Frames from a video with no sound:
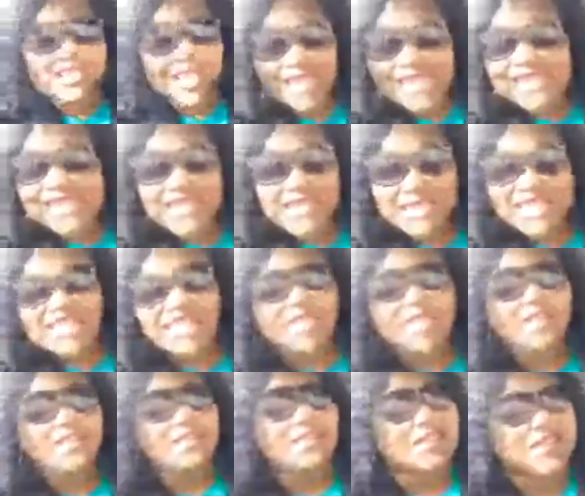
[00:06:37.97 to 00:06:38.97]
nicely
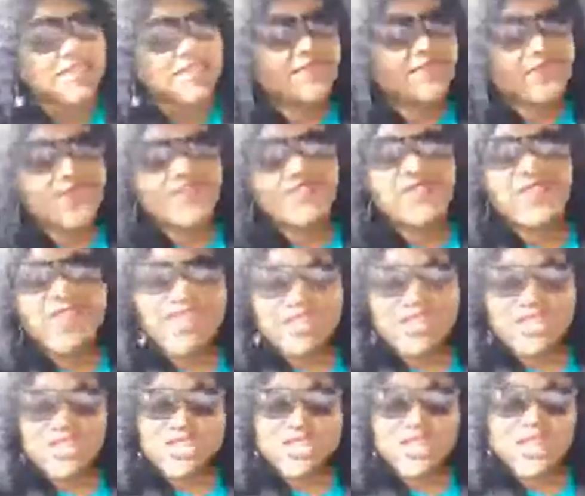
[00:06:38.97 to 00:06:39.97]
leaving an event
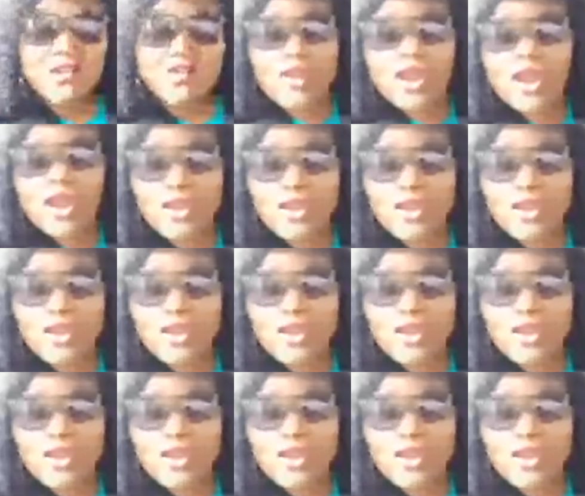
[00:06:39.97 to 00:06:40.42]
should get a ride